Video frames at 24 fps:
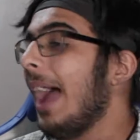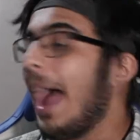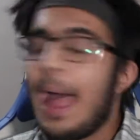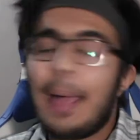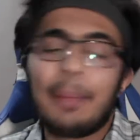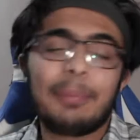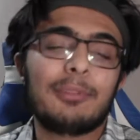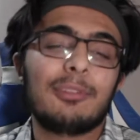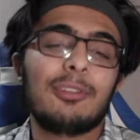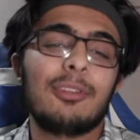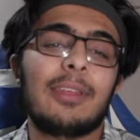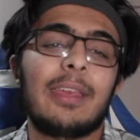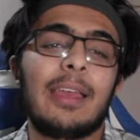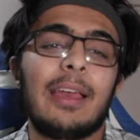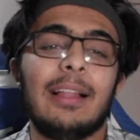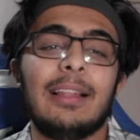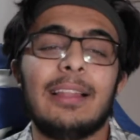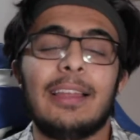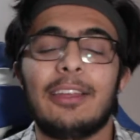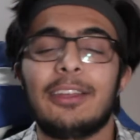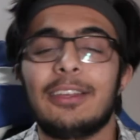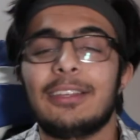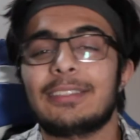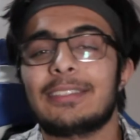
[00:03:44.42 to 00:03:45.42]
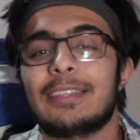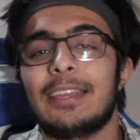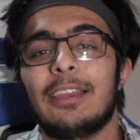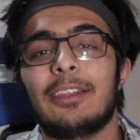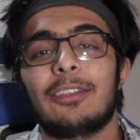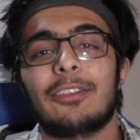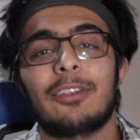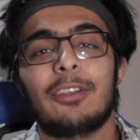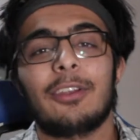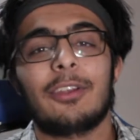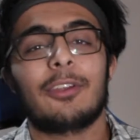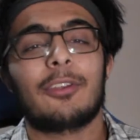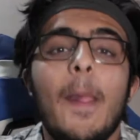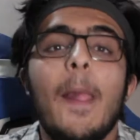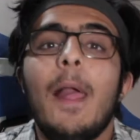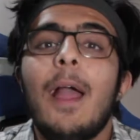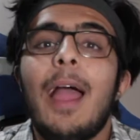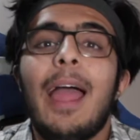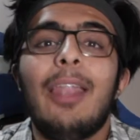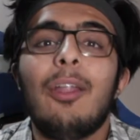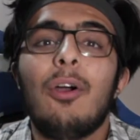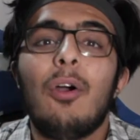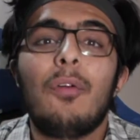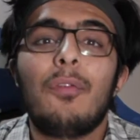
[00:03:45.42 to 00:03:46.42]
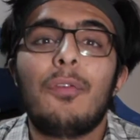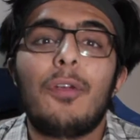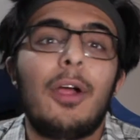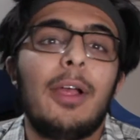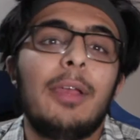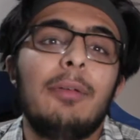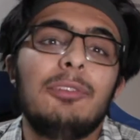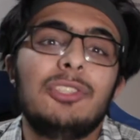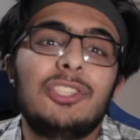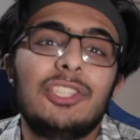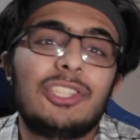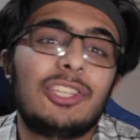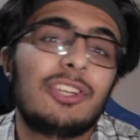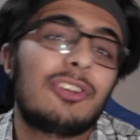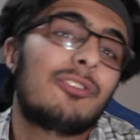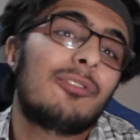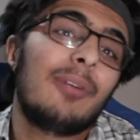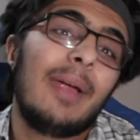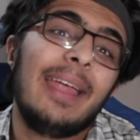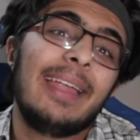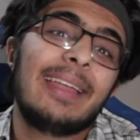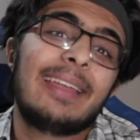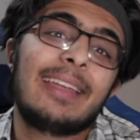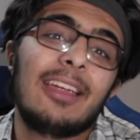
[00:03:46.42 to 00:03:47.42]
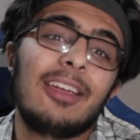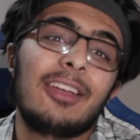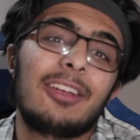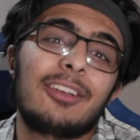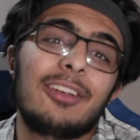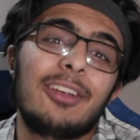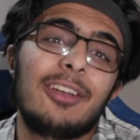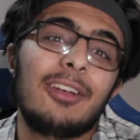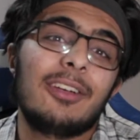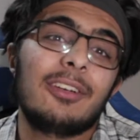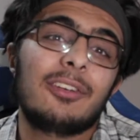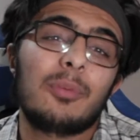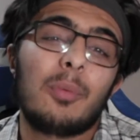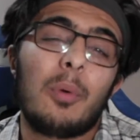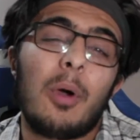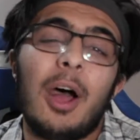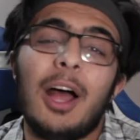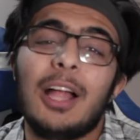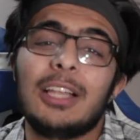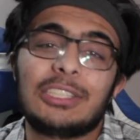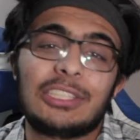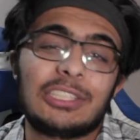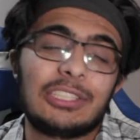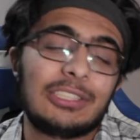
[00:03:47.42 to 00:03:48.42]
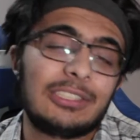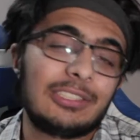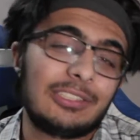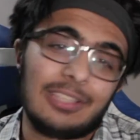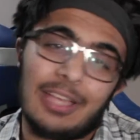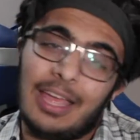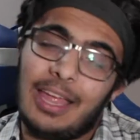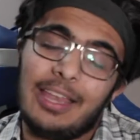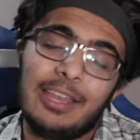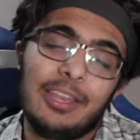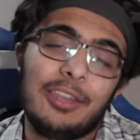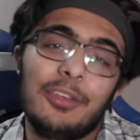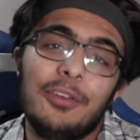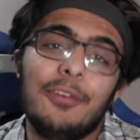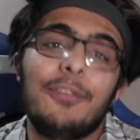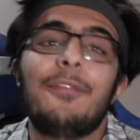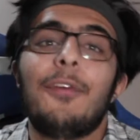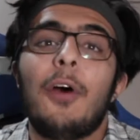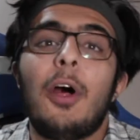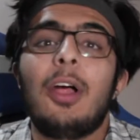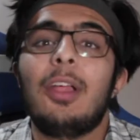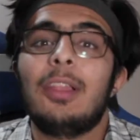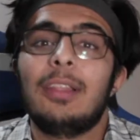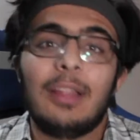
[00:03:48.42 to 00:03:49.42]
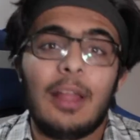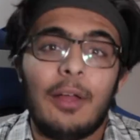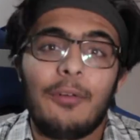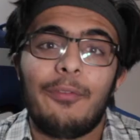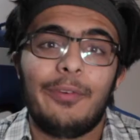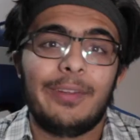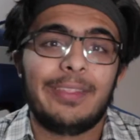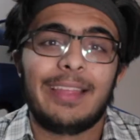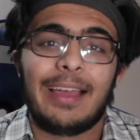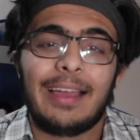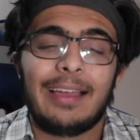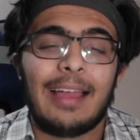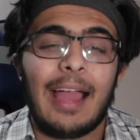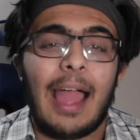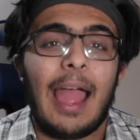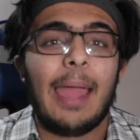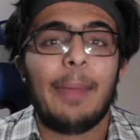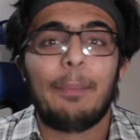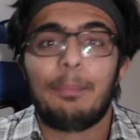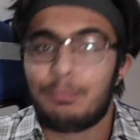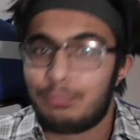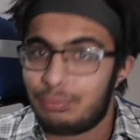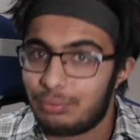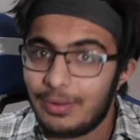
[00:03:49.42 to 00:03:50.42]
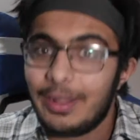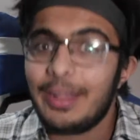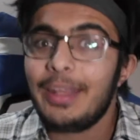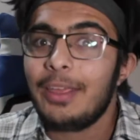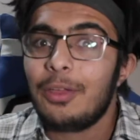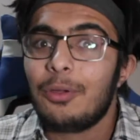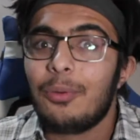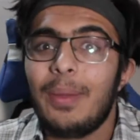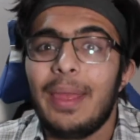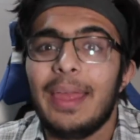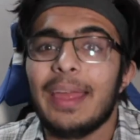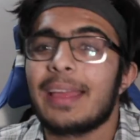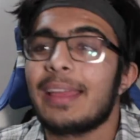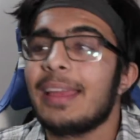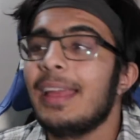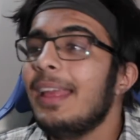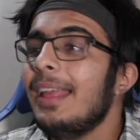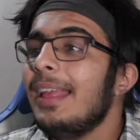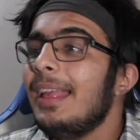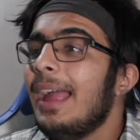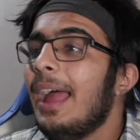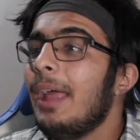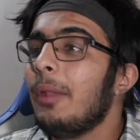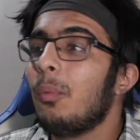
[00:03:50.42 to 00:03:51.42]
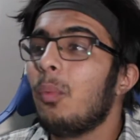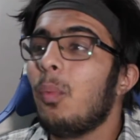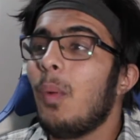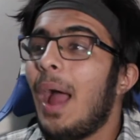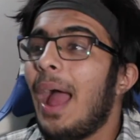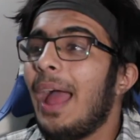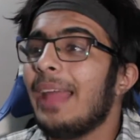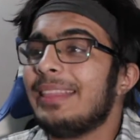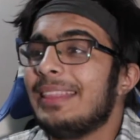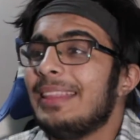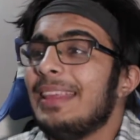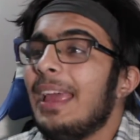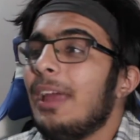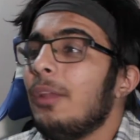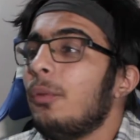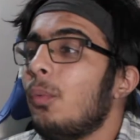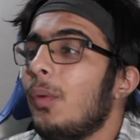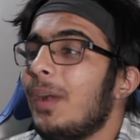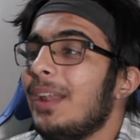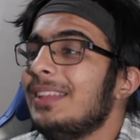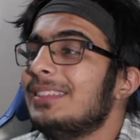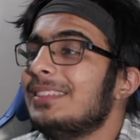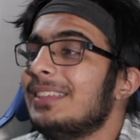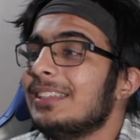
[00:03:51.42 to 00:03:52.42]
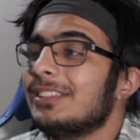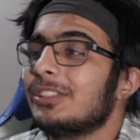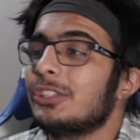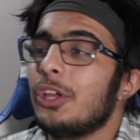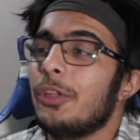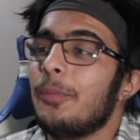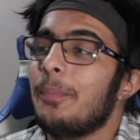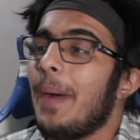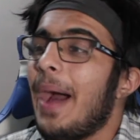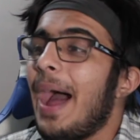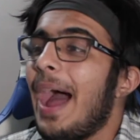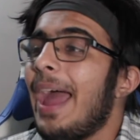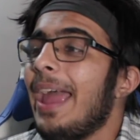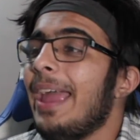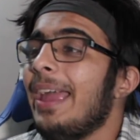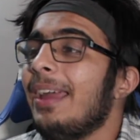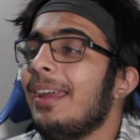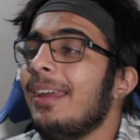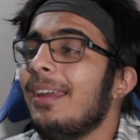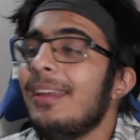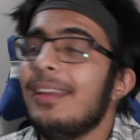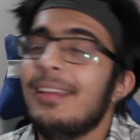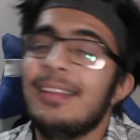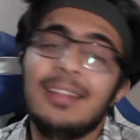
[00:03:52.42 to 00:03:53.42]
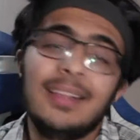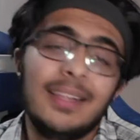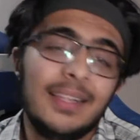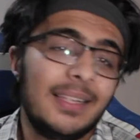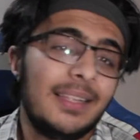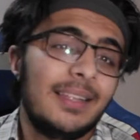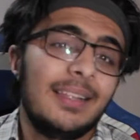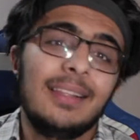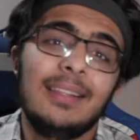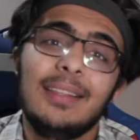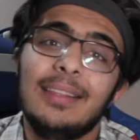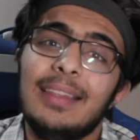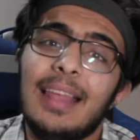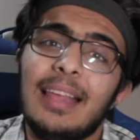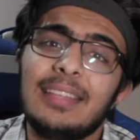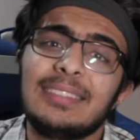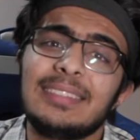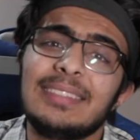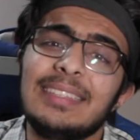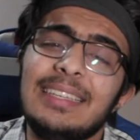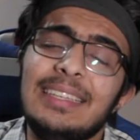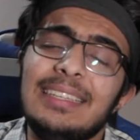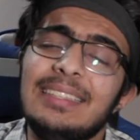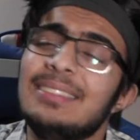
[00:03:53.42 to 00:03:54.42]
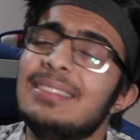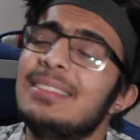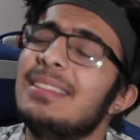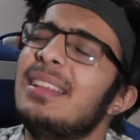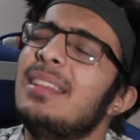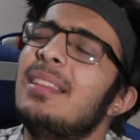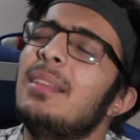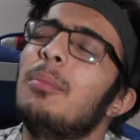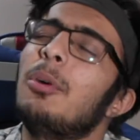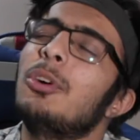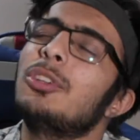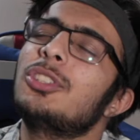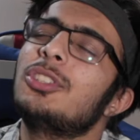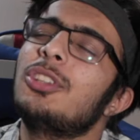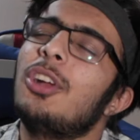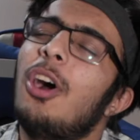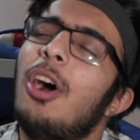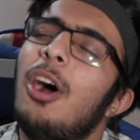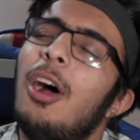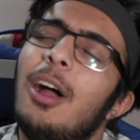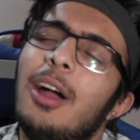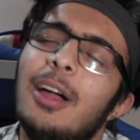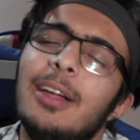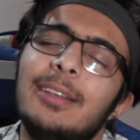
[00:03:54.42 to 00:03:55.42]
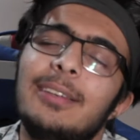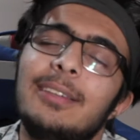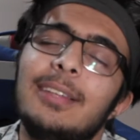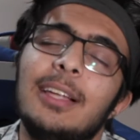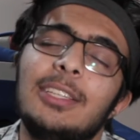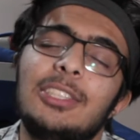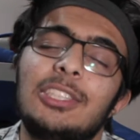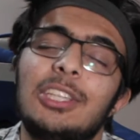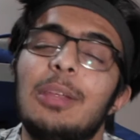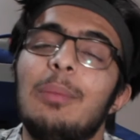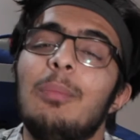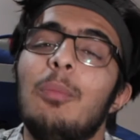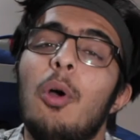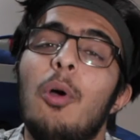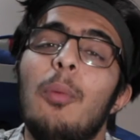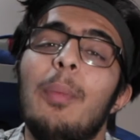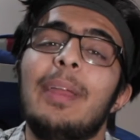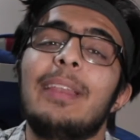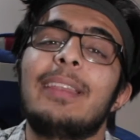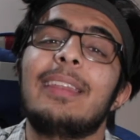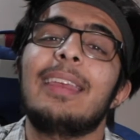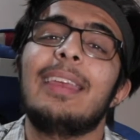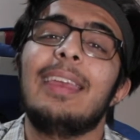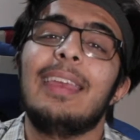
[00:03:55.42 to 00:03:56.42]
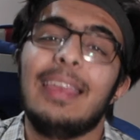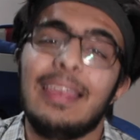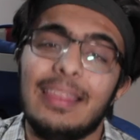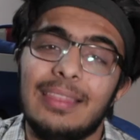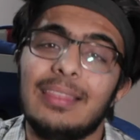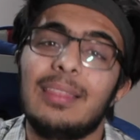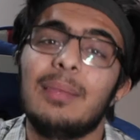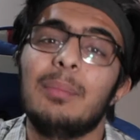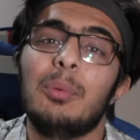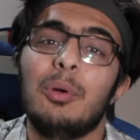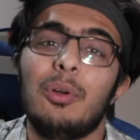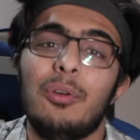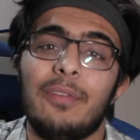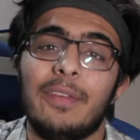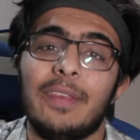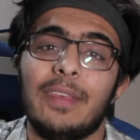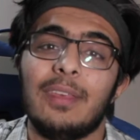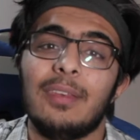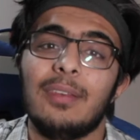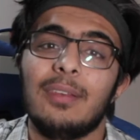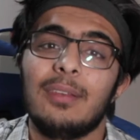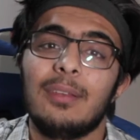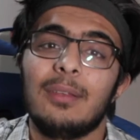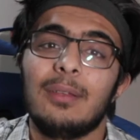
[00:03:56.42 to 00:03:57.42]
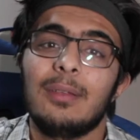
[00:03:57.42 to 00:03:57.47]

Absolutely hilarious character. And overall, he was just a great character to watch, and you fall in love with that guy pretty quick. And at the end, when he says goodbye, that's easily the most heart-touching moment in the movie.